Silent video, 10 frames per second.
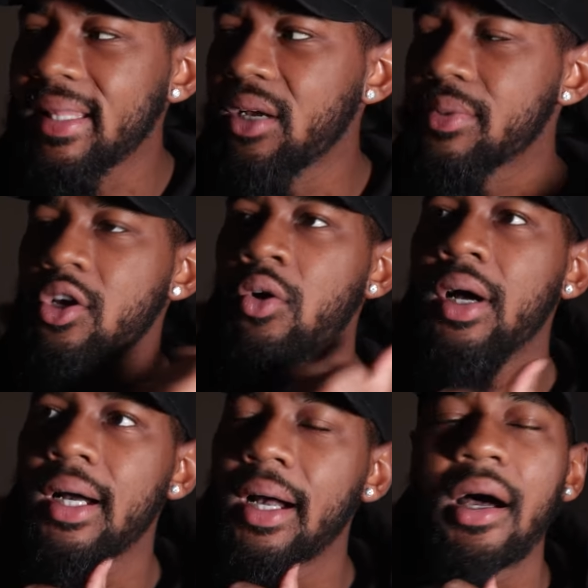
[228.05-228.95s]
I think it was
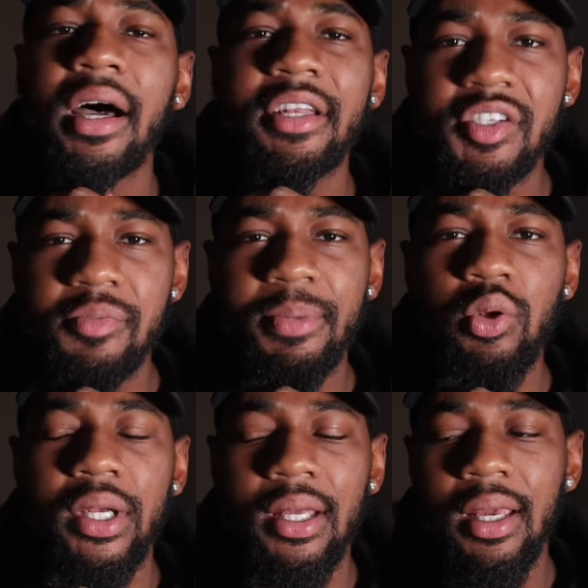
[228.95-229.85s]
on
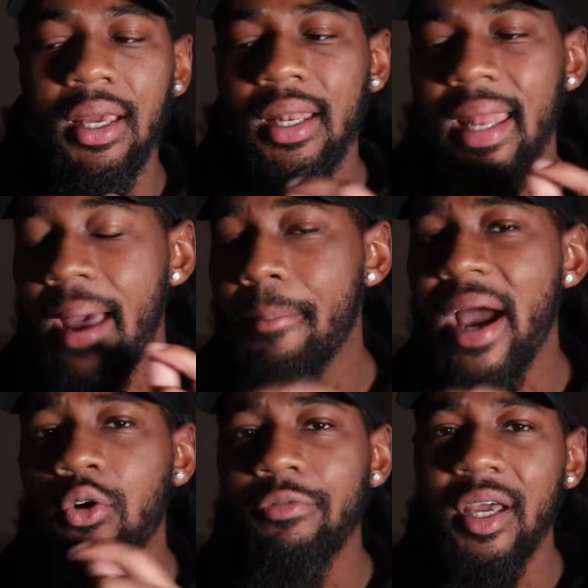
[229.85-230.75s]
Undisputed. They had
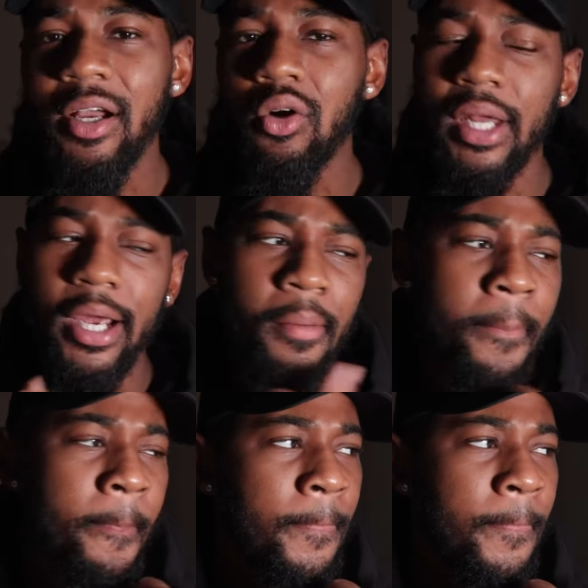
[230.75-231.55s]
Michael Vick on there.